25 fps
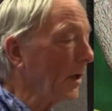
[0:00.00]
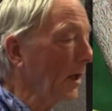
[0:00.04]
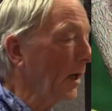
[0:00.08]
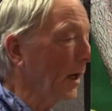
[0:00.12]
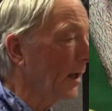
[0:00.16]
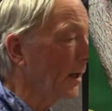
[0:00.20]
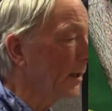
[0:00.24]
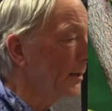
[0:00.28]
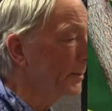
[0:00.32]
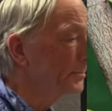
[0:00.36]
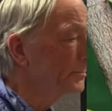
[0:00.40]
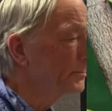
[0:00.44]

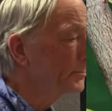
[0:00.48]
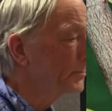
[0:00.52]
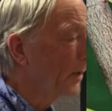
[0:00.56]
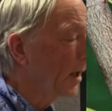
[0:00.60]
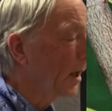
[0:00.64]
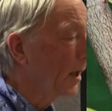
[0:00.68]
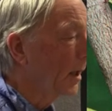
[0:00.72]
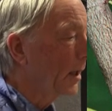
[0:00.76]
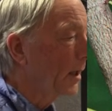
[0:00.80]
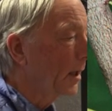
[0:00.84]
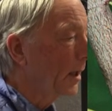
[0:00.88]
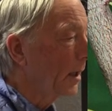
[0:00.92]
um,
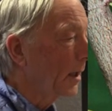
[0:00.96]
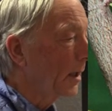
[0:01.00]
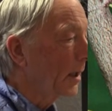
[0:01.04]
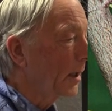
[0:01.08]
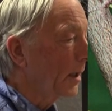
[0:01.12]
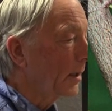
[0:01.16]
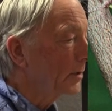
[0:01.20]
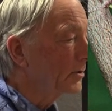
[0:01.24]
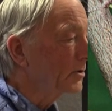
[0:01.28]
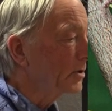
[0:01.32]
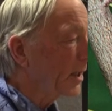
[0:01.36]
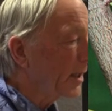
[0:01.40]

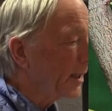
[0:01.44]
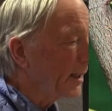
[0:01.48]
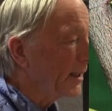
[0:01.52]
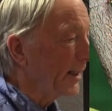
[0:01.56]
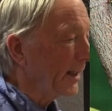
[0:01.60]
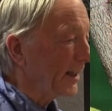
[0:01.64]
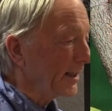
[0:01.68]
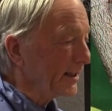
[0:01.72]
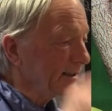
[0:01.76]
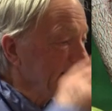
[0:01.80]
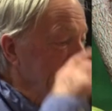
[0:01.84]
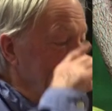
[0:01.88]

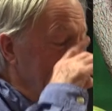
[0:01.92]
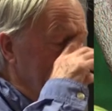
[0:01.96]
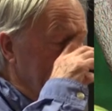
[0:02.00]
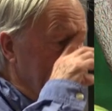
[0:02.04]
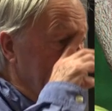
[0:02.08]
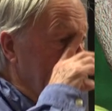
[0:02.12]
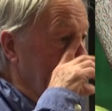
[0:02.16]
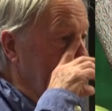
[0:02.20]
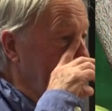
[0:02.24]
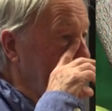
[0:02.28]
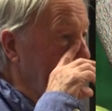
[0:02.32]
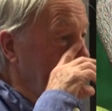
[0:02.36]
chickadees
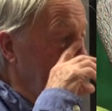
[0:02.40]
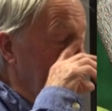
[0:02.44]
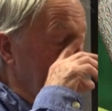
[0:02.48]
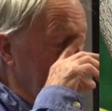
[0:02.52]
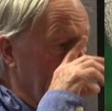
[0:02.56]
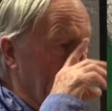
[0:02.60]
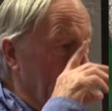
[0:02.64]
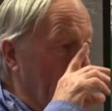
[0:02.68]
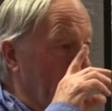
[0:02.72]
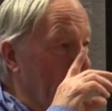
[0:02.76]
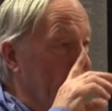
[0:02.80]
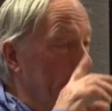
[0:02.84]
in
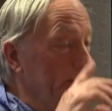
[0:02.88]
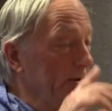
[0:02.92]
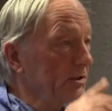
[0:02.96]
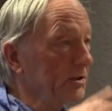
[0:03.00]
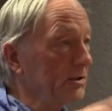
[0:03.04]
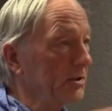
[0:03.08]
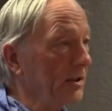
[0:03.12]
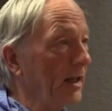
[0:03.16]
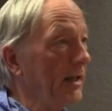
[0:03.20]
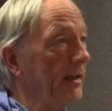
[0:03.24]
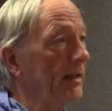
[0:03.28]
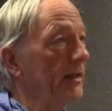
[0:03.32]
an urban
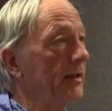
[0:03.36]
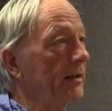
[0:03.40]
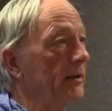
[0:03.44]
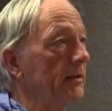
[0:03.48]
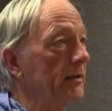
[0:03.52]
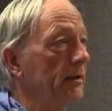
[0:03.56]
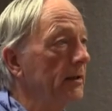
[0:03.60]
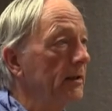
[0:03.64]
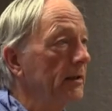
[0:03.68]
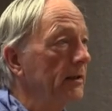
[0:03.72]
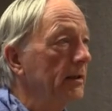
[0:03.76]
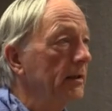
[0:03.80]

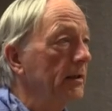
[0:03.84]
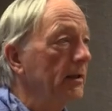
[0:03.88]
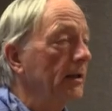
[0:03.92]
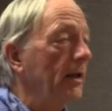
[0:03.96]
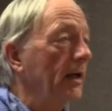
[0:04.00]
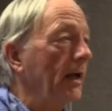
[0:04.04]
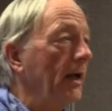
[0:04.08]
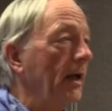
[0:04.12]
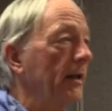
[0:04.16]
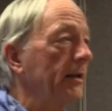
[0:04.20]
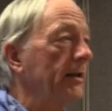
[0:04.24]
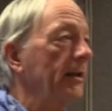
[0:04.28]
setting
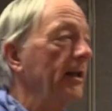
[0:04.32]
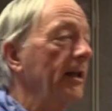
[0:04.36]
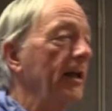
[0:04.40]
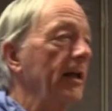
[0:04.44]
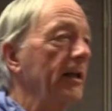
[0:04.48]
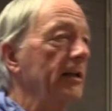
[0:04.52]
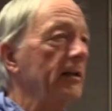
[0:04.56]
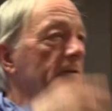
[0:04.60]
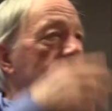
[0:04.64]
and they had